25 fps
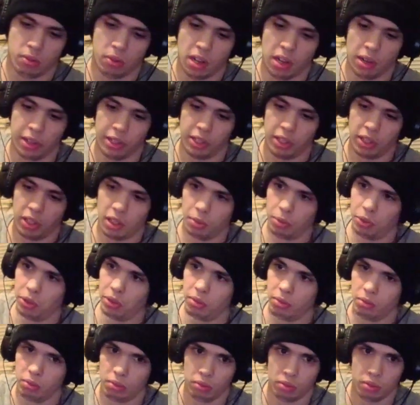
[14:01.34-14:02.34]
Well, you know,
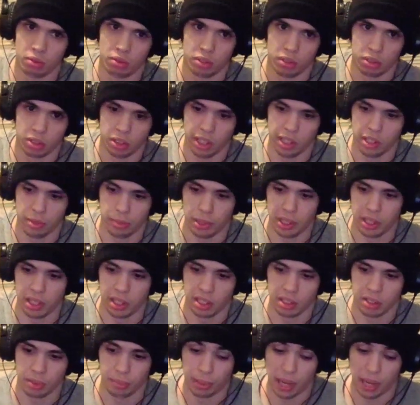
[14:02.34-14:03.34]
that's box.